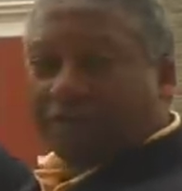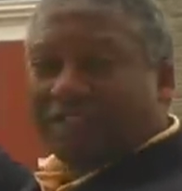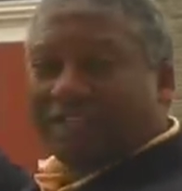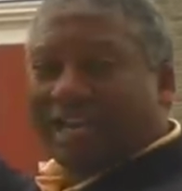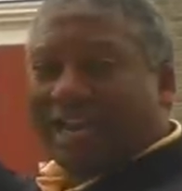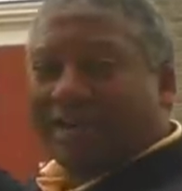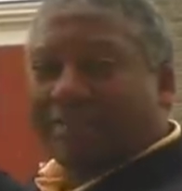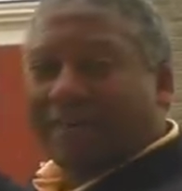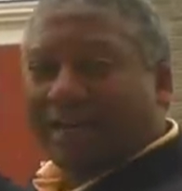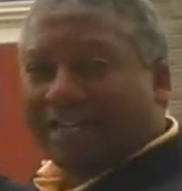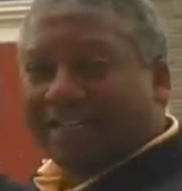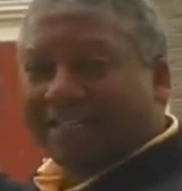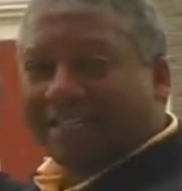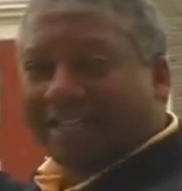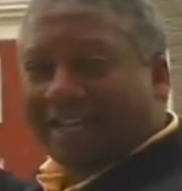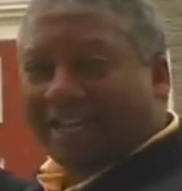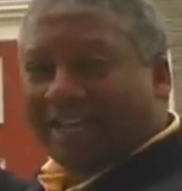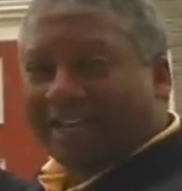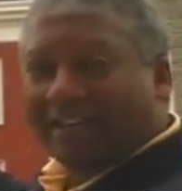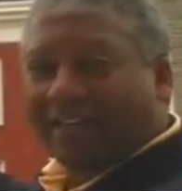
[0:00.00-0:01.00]

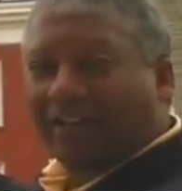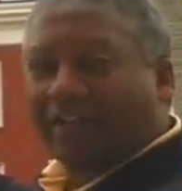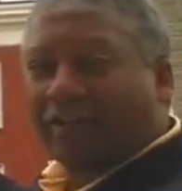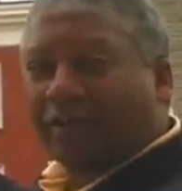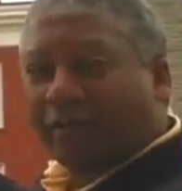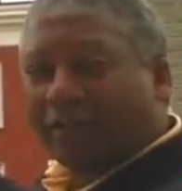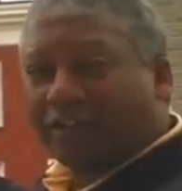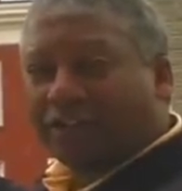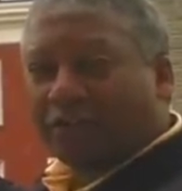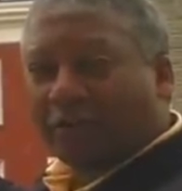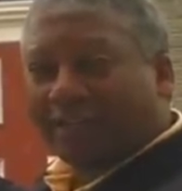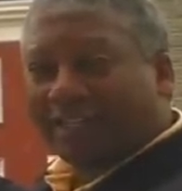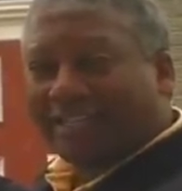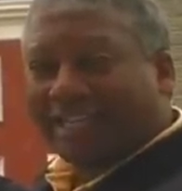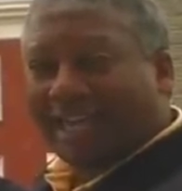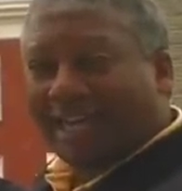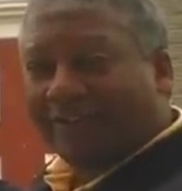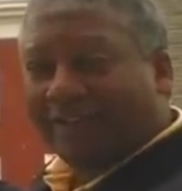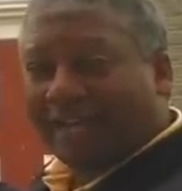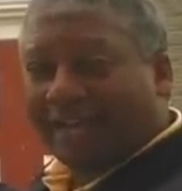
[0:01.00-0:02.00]
side-by-side three-story
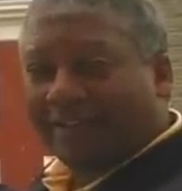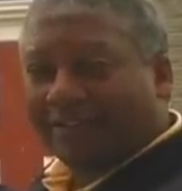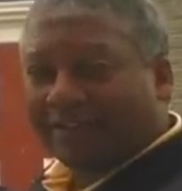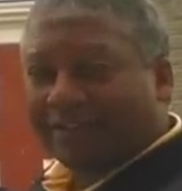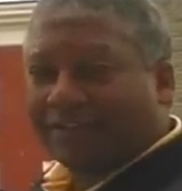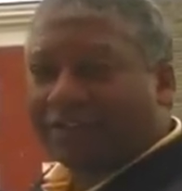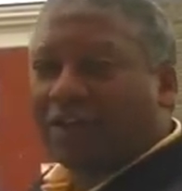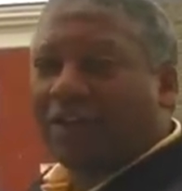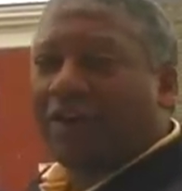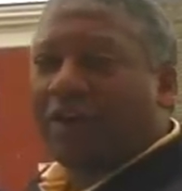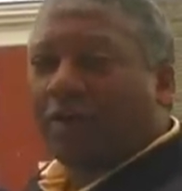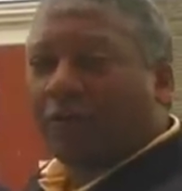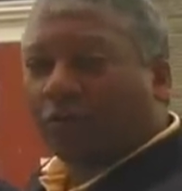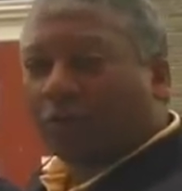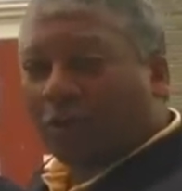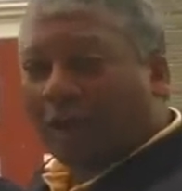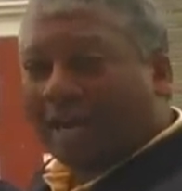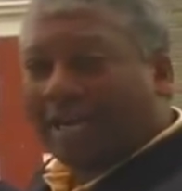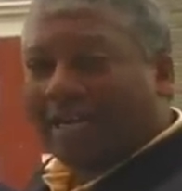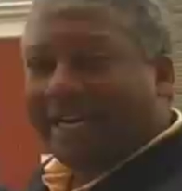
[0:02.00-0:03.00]
townhouses
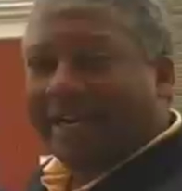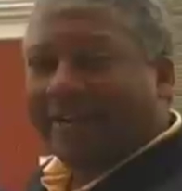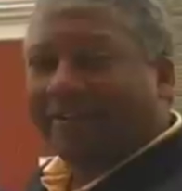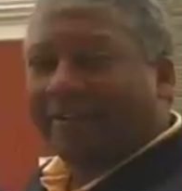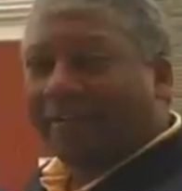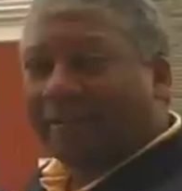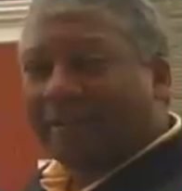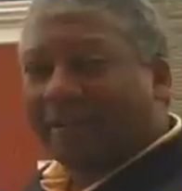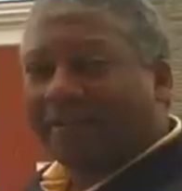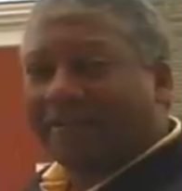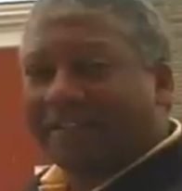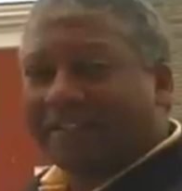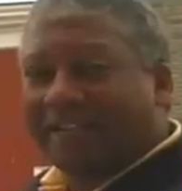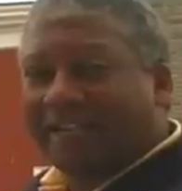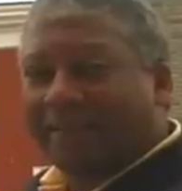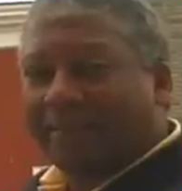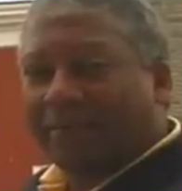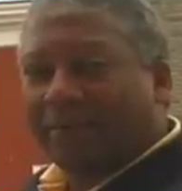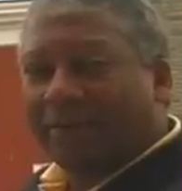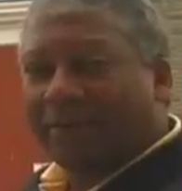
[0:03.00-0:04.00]
right here in the middle of this
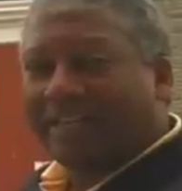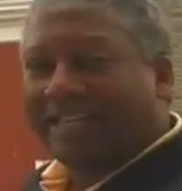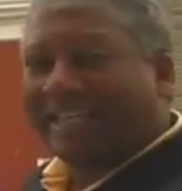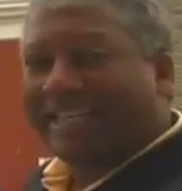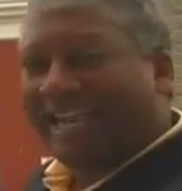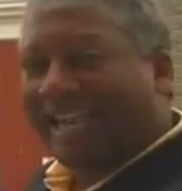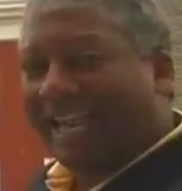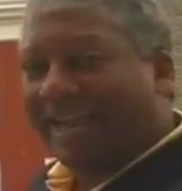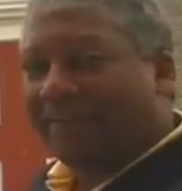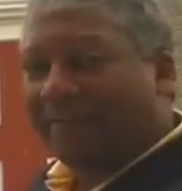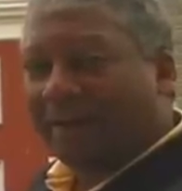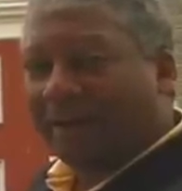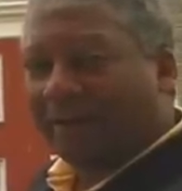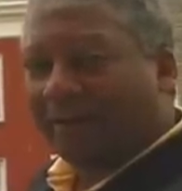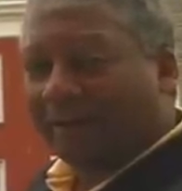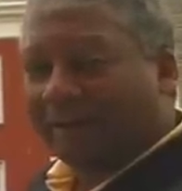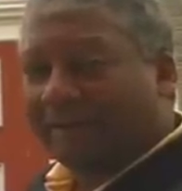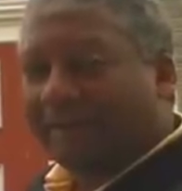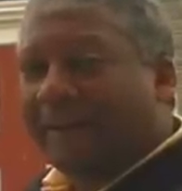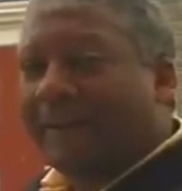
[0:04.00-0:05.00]
neighborhood in Canton,
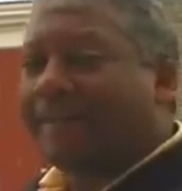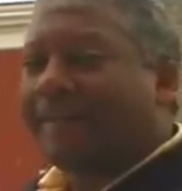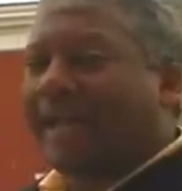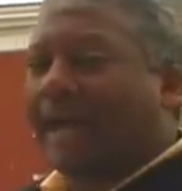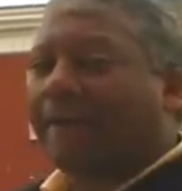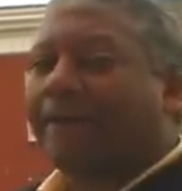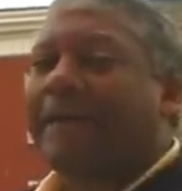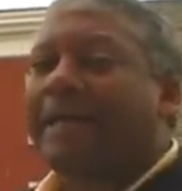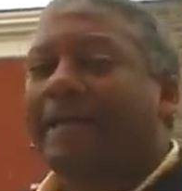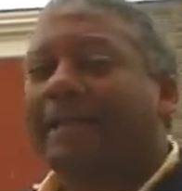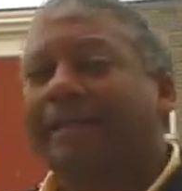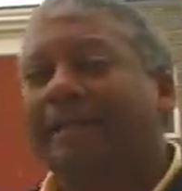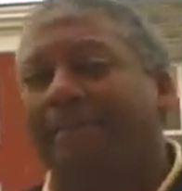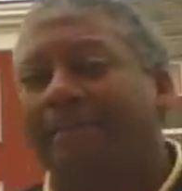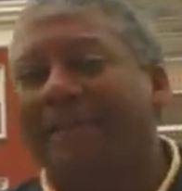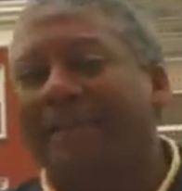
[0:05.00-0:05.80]
Maryland. Now, let